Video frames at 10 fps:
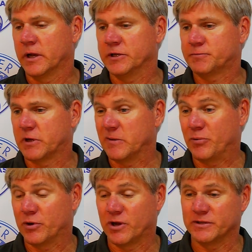He's probably
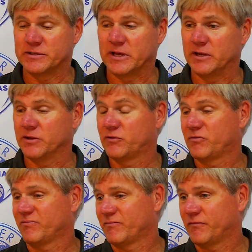put on 10
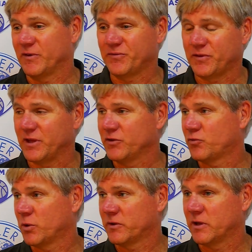
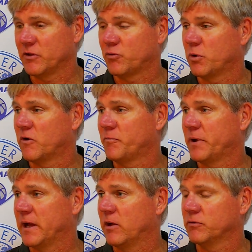to 12
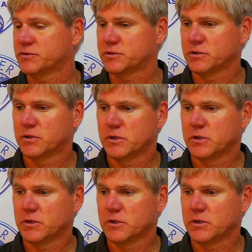pounds.